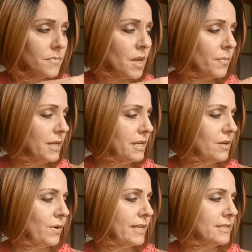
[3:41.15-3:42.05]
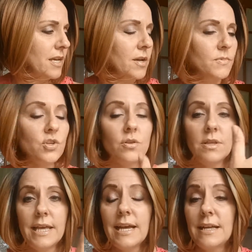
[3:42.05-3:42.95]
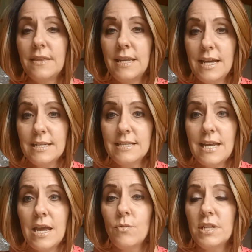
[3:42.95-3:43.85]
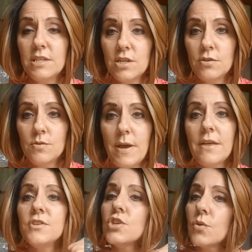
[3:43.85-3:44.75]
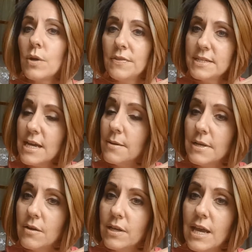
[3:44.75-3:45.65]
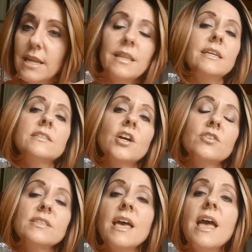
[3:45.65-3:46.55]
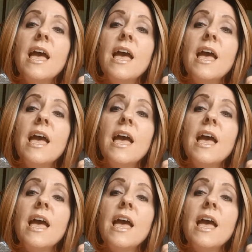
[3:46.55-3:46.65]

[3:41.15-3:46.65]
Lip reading: But anyways, so like on the next day when he starts math, he's going to write the time down again that he starts,